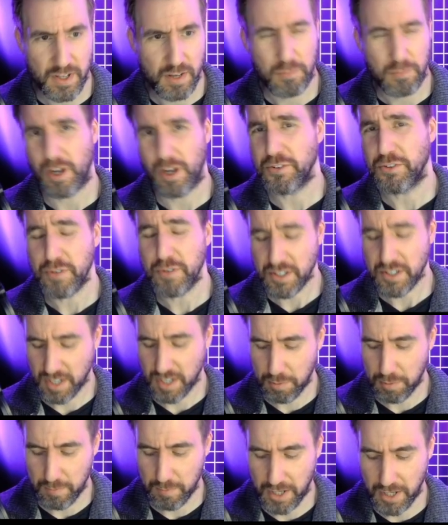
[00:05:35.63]
what I'll do here is I'll
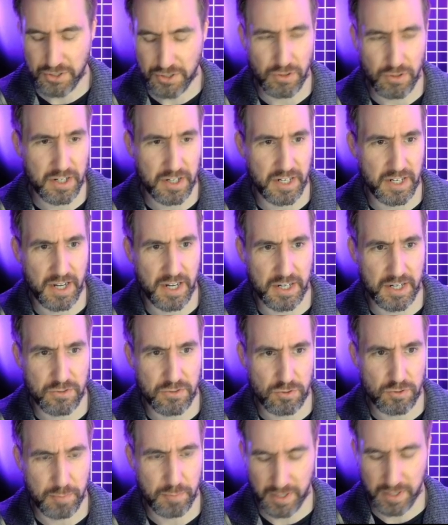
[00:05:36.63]
put my truck in a
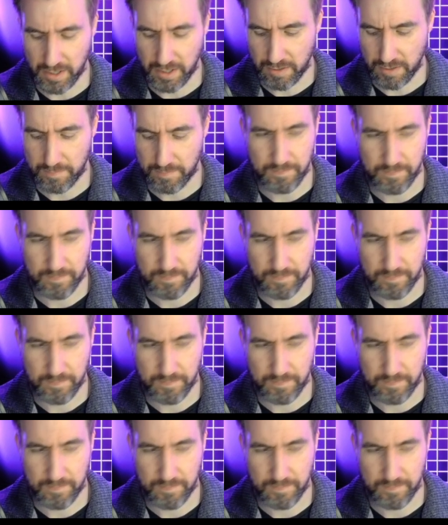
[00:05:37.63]
group here.